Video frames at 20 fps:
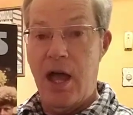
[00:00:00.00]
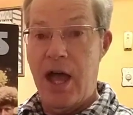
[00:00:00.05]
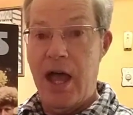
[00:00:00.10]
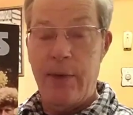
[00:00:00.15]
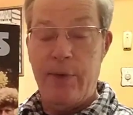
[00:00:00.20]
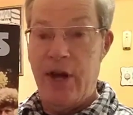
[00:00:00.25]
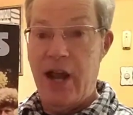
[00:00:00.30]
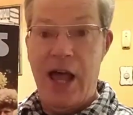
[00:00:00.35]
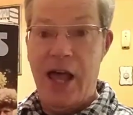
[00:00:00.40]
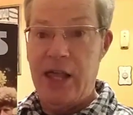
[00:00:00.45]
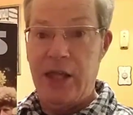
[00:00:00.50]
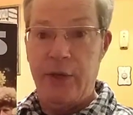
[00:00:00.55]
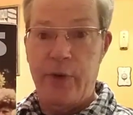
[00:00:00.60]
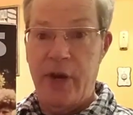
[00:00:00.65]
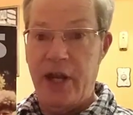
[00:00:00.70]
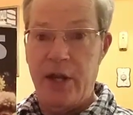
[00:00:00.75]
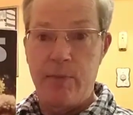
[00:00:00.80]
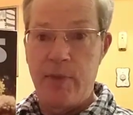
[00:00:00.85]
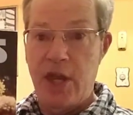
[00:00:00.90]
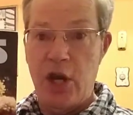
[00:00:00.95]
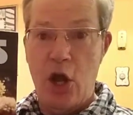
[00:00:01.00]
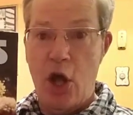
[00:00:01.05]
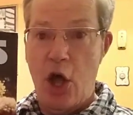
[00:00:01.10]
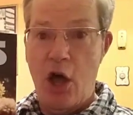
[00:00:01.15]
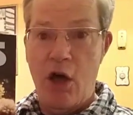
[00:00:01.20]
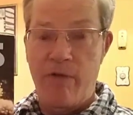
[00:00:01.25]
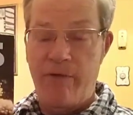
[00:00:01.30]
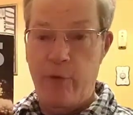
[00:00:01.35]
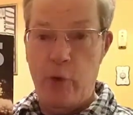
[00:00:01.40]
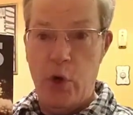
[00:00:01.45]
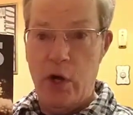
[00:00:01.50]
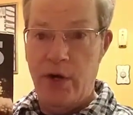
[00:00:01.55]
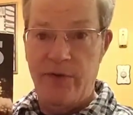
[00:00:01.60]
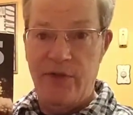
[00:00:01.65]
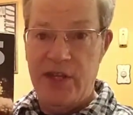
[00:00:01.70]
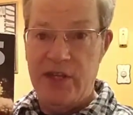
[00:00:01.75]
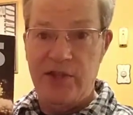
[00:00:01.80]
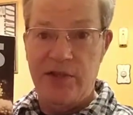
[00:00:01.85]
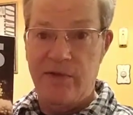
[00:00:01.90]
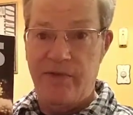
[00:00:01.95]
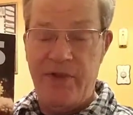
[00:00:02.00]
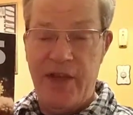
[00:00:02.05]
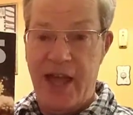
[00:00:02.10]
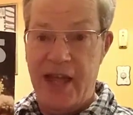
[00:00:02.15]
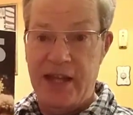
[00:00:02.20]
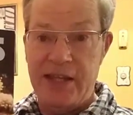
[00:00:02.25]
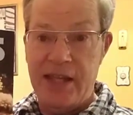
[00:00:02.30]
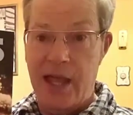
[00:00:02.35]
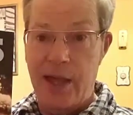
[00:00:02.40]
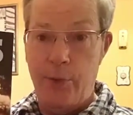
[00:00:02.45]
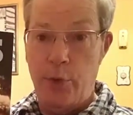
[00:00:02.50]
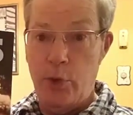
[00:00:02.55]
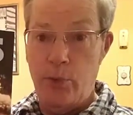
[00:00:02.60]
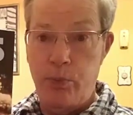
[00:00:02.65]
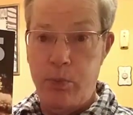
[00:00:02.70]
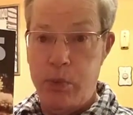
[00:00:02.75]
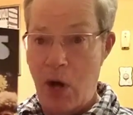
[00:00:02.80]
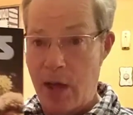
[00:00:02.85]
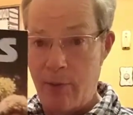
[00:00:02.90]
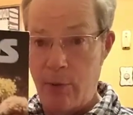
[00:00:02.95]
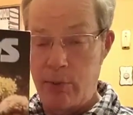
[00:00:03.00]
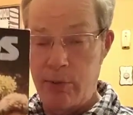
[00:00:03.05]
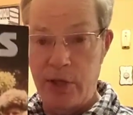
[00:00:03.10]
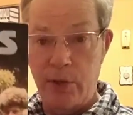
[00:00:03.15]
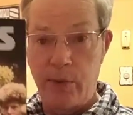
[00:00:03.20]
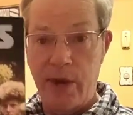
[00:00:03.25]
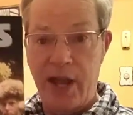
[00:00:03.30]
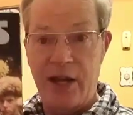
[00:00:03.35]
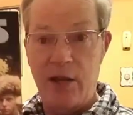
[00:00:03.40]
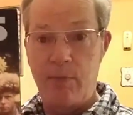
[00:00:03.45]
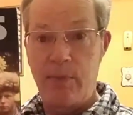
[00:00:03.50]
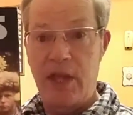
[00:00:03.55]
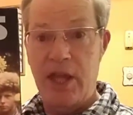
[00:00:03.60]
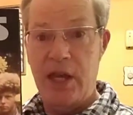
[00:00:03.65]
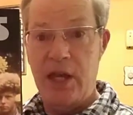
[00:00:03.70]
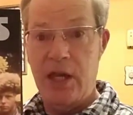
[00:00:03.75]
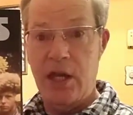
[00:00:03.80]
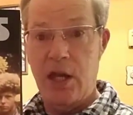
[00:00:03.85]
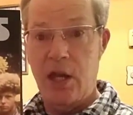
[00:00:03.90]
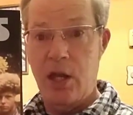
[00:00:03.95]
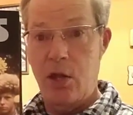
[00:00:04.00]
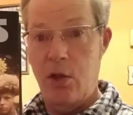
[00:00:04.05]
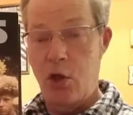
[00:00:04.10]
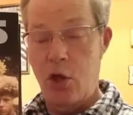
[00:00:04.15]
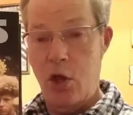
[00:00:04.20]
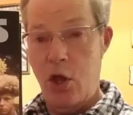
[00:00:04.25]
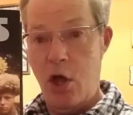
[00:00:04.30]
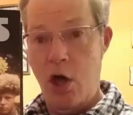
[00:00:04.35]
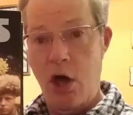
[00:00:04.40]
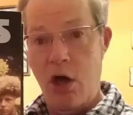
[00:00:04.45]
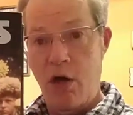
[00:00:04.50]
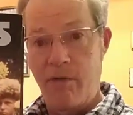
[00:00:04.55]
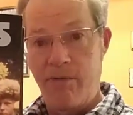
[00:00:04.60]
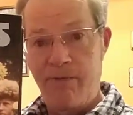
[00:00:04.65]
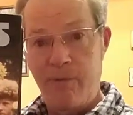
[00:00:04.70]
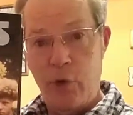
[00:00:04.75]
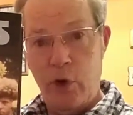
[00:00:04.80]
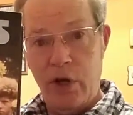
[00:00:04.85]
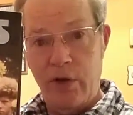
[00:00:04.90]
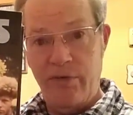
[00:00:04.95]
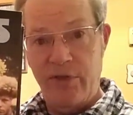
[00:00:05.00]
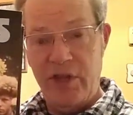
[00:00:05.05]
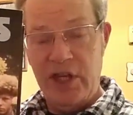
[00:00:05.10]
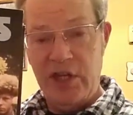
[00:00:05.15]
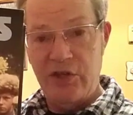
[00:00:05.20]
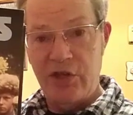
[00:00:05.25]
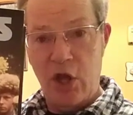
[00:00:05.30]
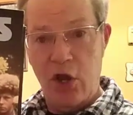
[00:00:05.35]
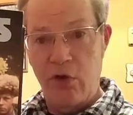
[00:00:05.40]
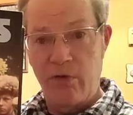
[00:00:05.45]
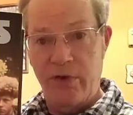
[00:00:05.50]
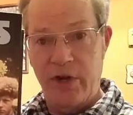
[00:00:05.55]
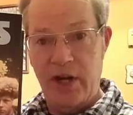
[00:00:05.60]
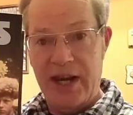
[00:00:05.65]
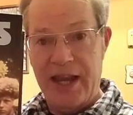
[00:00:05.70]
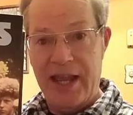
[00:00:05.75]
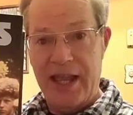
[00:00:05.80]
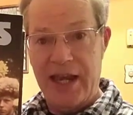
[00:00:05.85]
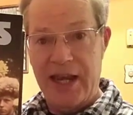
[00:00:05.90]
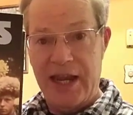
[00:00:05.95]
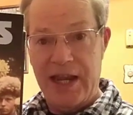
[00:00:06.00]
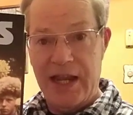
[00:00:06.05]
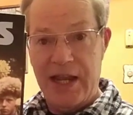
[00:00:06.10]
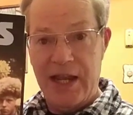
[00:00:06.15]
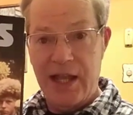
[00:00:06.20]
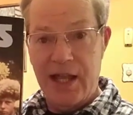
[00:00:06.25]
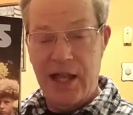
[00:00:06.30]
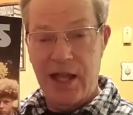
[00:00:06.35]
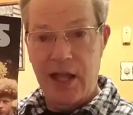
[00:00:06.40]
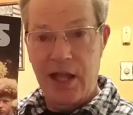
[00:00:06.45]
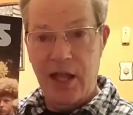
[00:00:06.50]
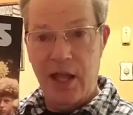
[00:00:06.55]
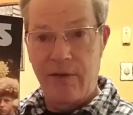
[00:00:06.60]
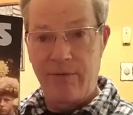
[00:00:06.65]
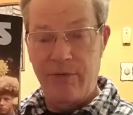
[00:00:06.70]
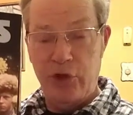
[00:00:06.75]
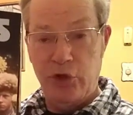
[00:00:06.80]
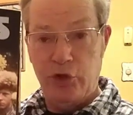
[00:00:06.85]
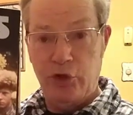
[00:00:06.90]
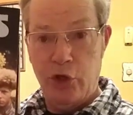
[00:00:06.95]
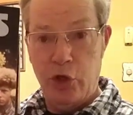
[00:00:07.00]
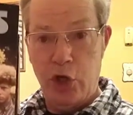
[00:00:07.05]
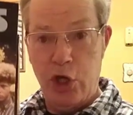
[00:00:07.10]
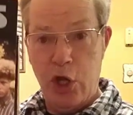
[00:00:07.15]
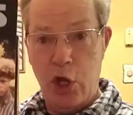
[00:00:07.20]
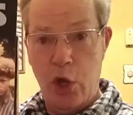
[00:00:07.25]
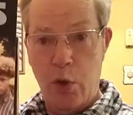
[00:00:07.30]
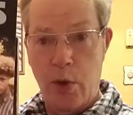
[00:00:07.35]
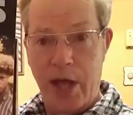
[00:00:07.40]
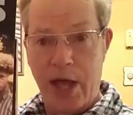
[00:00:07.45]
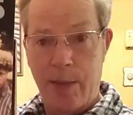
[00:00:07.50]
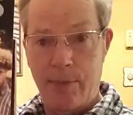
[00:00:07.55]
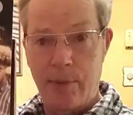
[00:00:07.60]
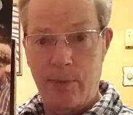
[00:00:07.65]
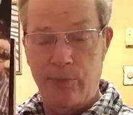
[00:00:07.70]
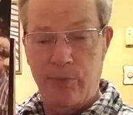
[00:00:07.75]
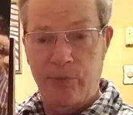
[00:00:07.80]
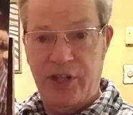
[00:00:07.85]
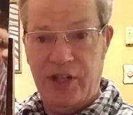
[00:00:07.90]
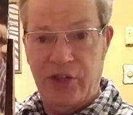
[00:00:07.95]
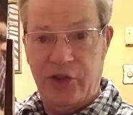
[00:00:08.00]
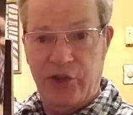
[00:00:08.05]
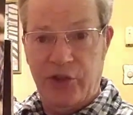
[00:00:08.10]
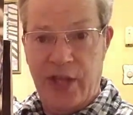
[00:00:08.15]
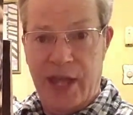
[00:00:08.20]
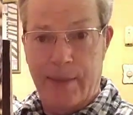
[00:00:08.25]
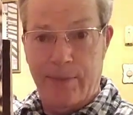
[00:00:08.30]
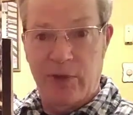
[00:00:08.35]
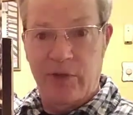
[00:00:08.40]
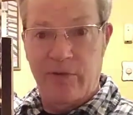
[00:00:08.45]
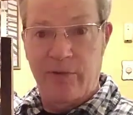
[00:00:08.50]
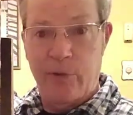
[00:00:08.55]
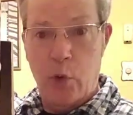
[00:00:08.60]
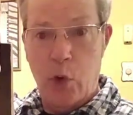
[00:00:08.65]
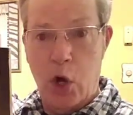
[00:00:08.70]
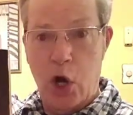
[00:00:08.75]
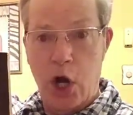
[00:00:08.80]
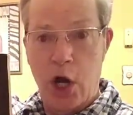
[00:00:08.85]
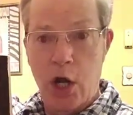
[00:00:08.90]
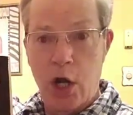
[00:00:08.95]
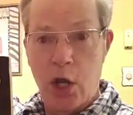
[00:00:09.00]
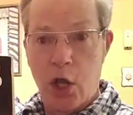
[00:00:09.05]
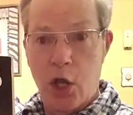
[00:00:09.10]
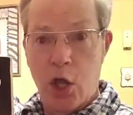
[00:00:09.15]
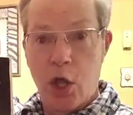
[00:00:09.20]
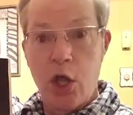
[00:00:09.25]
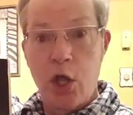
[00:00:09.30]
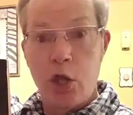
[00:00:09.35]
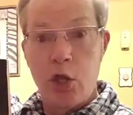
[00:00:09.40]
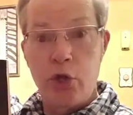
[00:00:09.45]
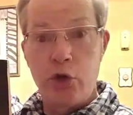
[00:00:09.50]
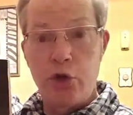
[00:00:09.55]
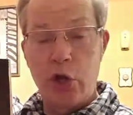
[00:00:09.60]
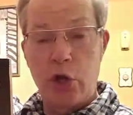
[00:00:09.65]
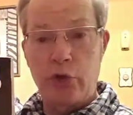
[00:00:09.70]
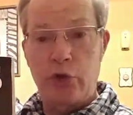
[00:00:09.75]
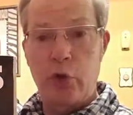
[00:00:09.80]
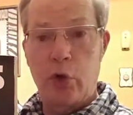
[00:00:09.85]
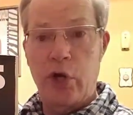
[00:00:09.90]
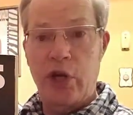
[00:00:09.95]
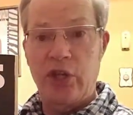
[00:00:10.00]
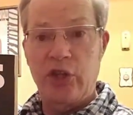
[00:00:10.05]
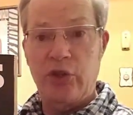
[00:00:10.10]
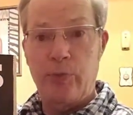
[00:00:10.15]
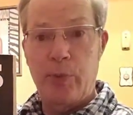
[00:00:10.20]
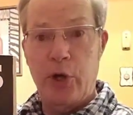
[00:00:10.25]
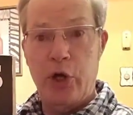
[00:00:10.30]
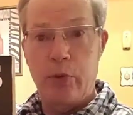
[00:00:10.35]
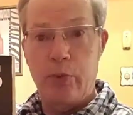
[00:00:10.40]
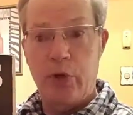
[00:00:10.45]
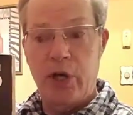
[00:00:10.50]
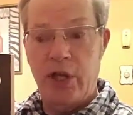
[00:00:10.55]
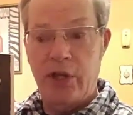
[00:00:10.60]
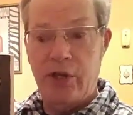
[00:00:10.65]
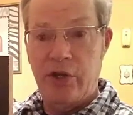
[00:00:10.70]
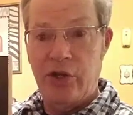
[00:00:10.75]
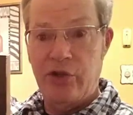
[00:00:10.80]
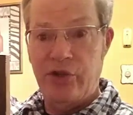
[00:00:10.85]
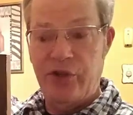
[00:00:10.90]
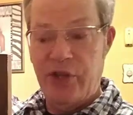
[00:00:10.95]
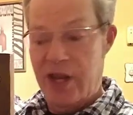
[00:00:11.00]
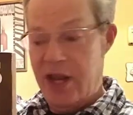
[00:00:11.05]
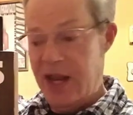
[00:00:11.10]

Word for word: I would highly recommend all four of these. In fact, I would probably recommend all four of these over any of the studio albums except for Notorious Byrd Brothers